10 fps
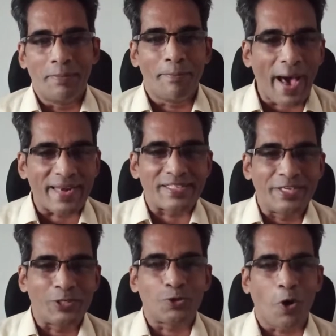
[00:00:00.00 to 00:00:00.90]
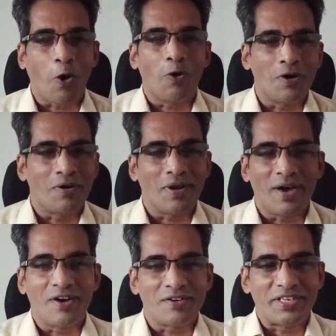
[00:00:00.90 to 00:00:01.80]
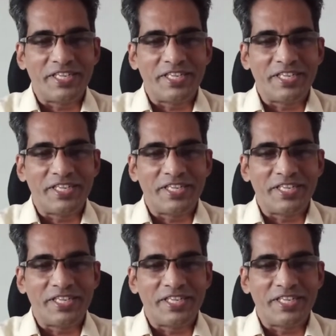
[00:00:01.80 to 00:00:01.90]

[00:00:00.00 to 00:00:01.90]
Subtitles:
embarrassing to all